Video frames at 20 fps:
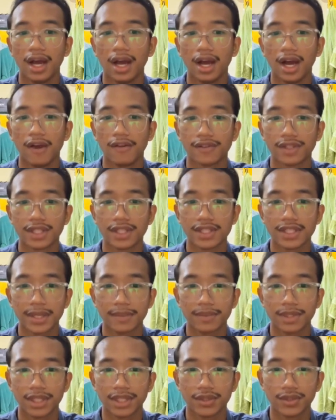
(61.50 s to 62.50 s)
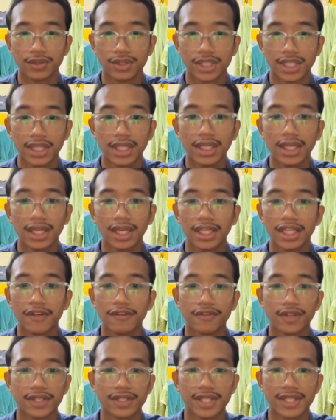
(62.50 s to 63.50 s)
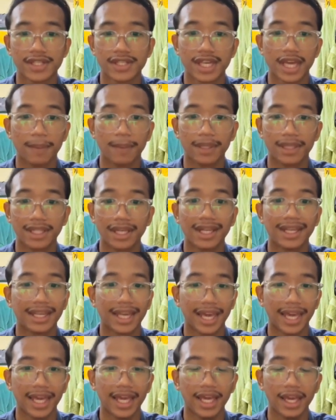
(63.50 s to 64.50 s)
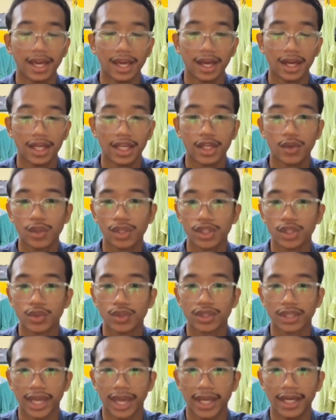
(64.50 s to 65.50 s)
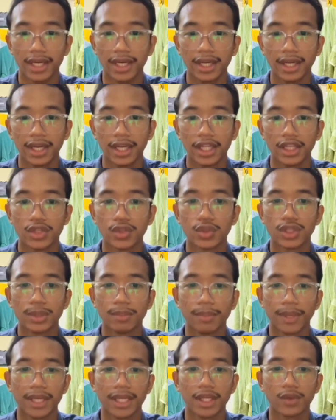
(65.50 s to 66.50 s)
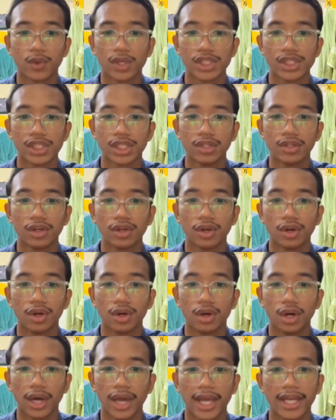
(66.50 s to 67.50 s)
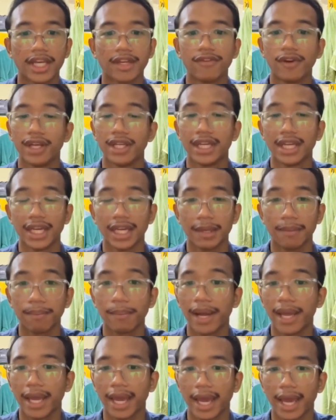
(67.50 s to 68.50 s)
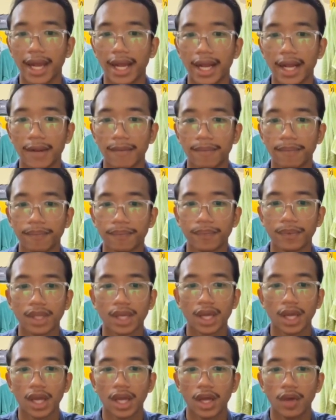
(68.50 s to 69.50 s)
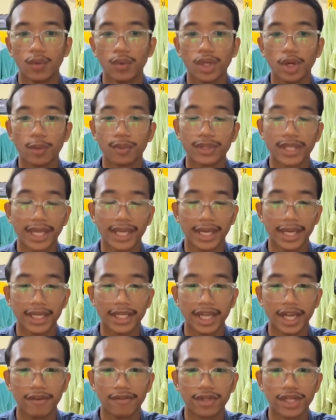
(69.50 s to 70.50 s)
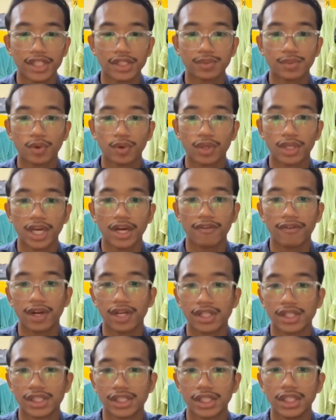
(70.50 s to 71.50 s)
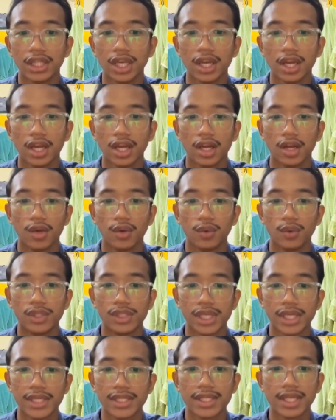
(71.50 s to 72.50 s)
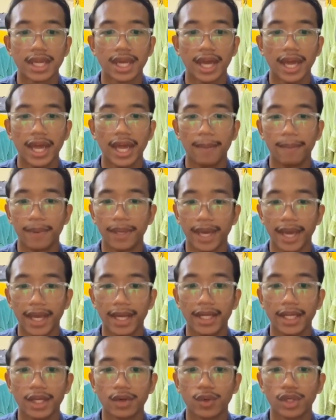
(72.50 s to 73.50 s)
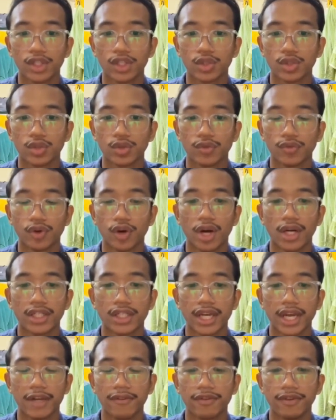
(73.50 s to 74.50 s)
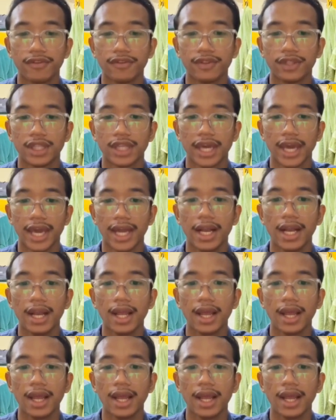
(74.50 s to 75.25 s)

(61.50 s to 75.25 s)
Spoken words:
After substituting the fixed capital K equal to 10 into the main equation and dividing it by L, we obtain the average product function, which is APL equal to 450L